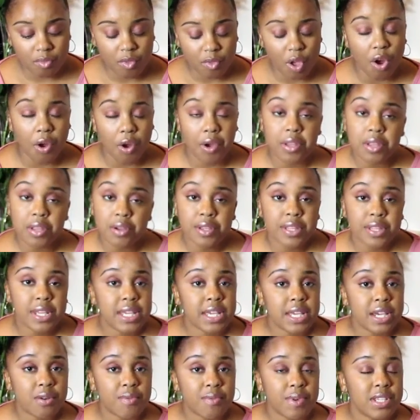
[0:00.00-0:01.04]
earlier in the
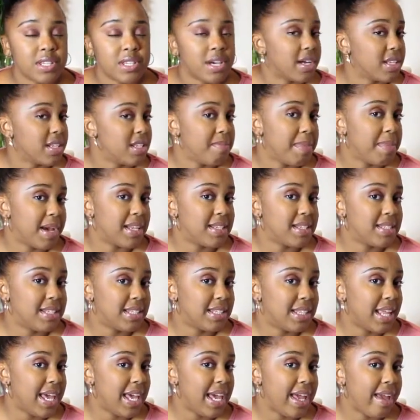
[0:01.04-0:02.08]
year we talked about
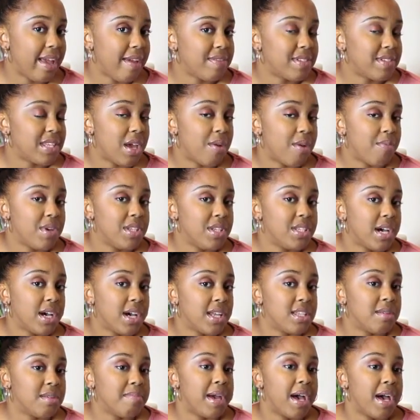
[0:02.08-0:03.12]
slaves and we
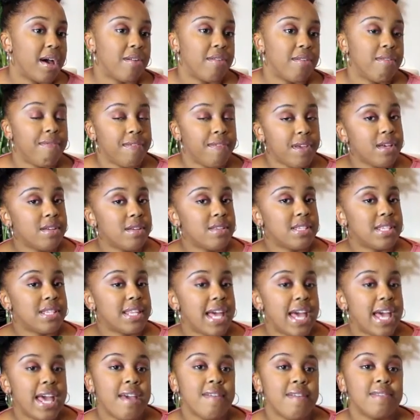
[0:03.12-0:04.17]
talked about field
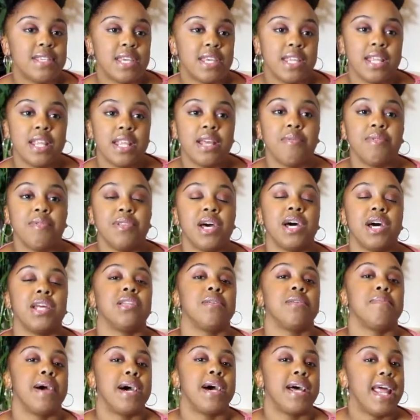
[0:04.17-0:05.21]
slaves and then we talked
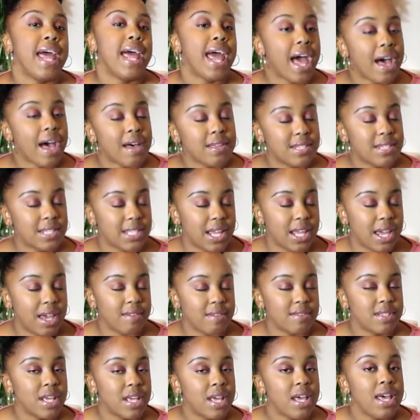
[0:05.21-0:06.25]
about house
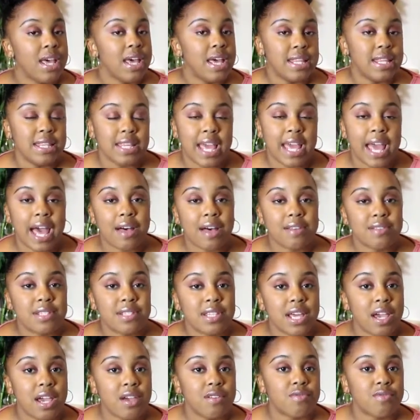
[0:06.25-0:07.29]
slaves. The house
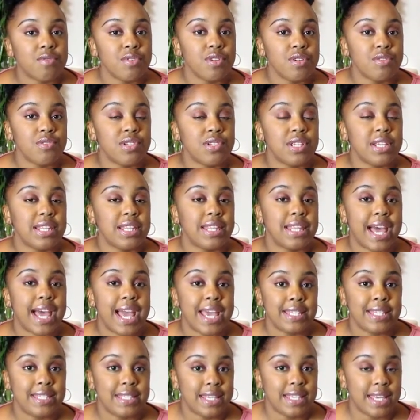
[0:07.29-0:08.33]
slaves were usually
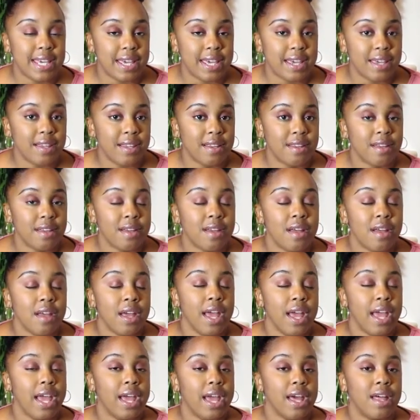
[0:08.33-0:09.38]
light skinned
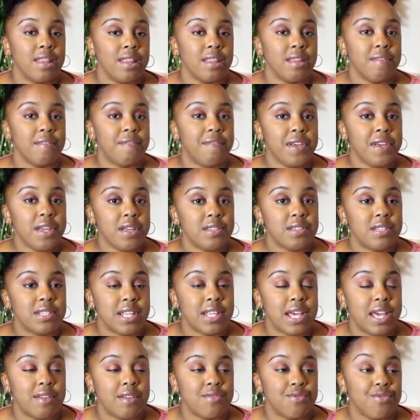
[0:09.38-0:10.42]
and the field
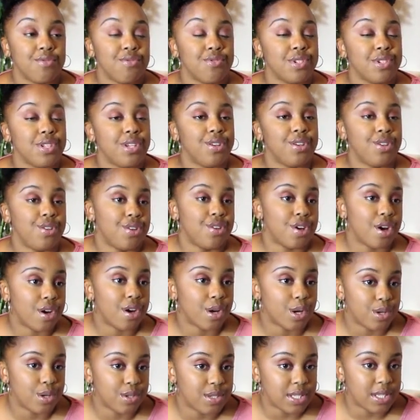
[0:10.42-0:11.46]
slaves were usually
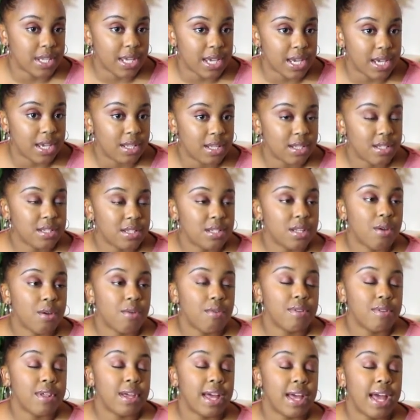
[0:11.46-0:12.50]
darker skinned.
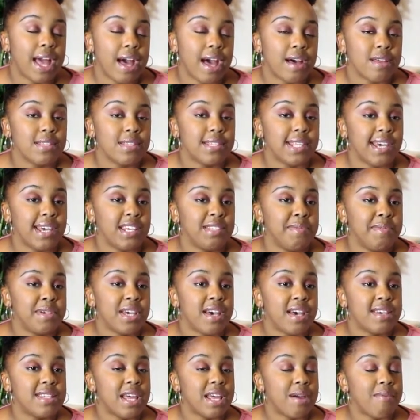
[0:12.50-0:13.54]
So the house slaves,
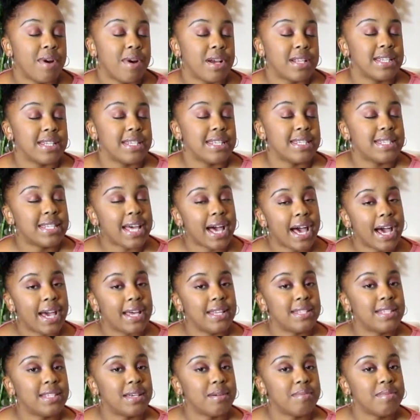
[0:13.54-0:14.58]
because they worked inside,
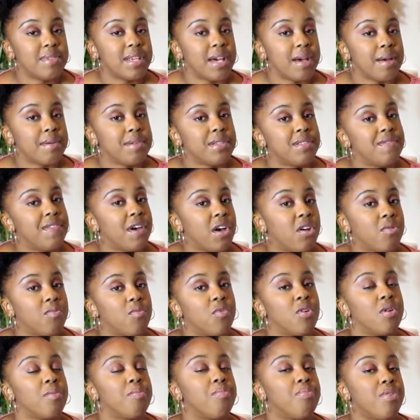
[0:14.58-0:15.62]
sometimes felt
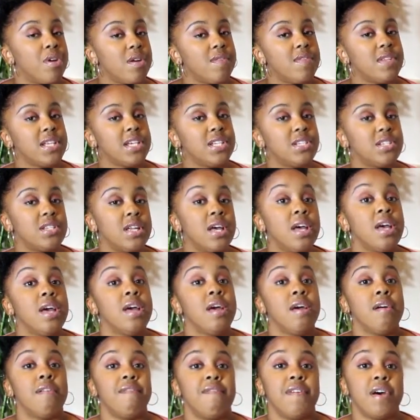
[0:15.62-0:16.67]
more privileged,
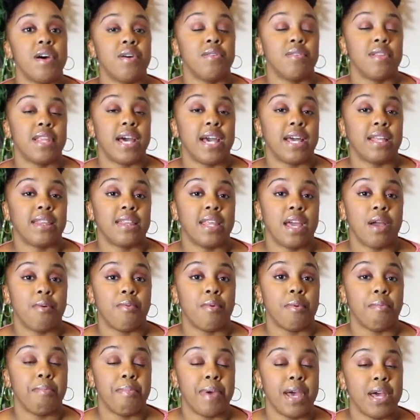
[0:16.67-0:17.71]
felt like they
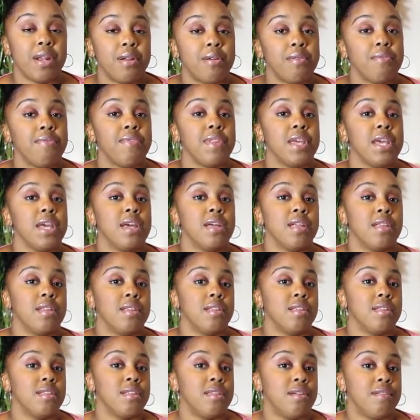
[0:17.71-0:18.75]
were better than
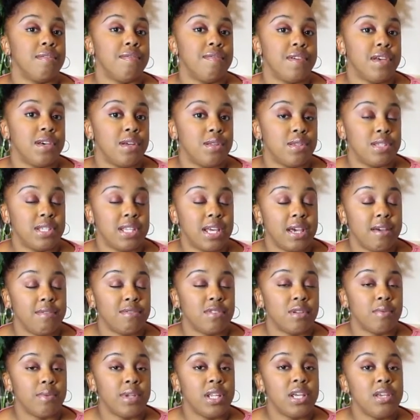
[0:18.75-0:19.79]
the field slaves.
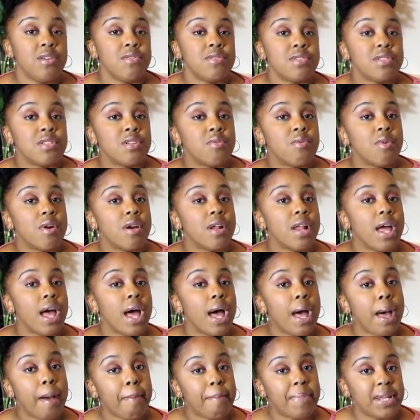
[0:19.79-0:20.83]
So when he uses the word
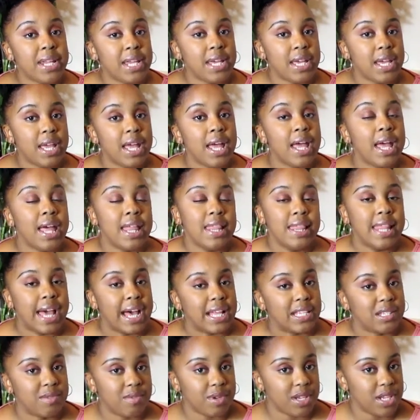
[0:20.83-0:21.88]
uppity,
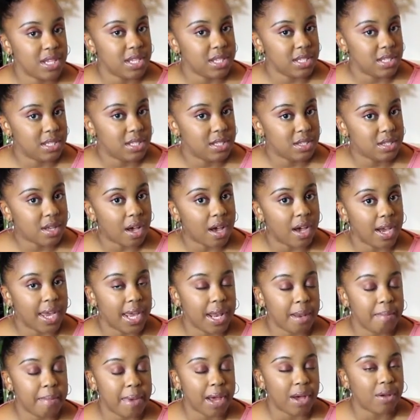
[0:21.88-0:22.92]
that's what he's
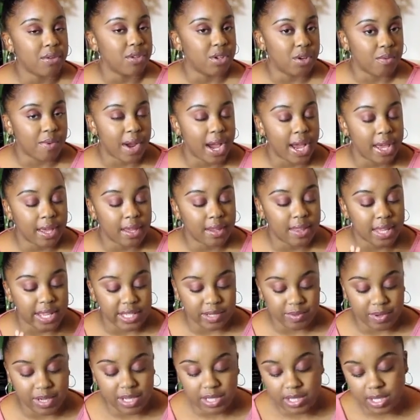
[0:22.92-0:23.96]
talking about. Uriah, that's
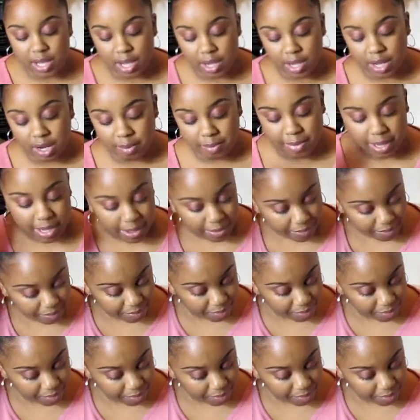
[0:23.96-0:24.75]
what he's talking about.